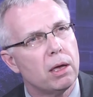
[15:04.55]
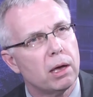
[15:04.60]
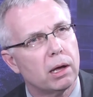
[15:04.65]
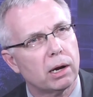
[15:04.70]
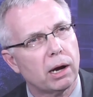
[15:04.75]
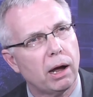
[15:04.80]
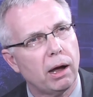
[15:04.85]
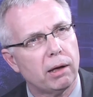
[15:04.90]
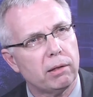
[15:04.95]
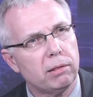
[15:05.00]

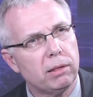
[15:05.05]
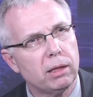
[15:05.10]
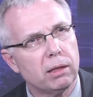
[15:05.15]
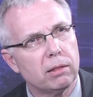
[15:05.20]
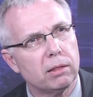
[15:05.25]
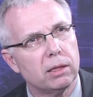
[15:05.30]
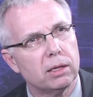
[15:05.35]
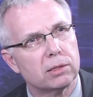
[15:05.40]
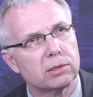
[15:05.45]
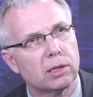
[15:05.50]
And I
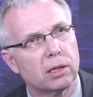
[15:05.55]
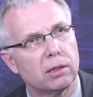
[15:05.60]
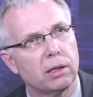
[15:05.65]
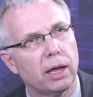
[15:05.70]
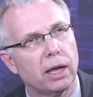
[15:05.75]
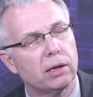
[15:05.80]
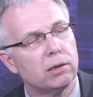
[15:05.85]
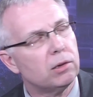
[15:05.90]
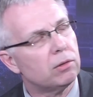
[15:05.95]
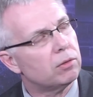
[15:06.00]
think this, at
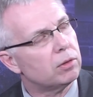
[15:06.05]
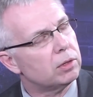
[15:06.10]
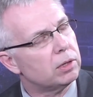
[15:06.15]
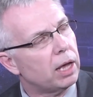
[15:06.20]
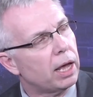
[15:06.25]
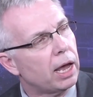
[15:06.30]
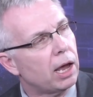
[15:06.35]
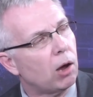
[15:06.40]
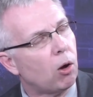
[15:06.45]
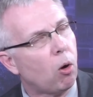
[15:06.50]
the end of the
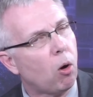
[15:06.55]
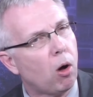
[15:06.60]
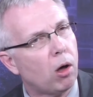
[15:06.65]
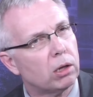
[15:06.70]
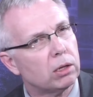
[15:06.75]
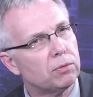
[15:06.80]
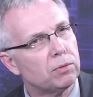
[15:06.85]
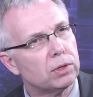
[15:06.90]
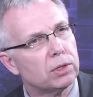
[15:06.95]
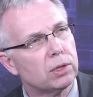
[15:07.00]
day,
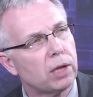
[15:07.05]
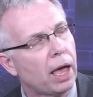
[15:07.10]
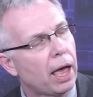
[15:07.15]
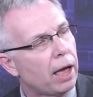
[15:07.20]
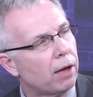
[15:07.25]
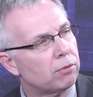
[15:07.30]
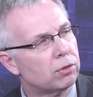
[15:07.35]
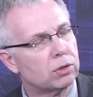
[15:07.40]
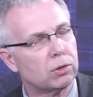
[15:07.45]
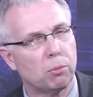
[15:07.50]
all of us
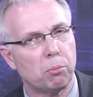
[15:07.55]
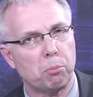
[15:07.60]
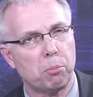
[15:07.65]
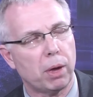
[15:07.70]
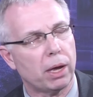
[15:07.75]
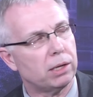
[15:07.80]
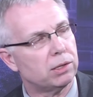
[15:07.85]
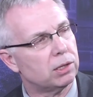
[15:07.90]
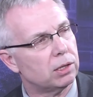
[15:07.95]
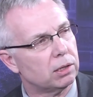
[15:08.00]
have some
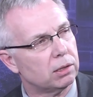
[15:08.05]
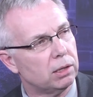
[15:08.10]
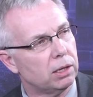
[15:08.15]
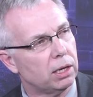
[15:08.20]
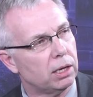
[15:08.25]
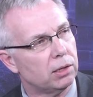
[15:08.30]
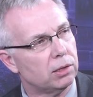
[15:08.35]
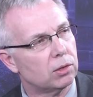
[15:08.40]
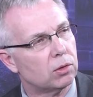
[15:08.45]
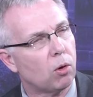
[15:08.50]
basic
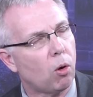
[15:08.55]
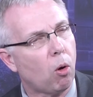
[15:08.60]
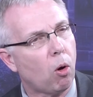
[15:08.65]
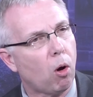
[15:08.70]
needs.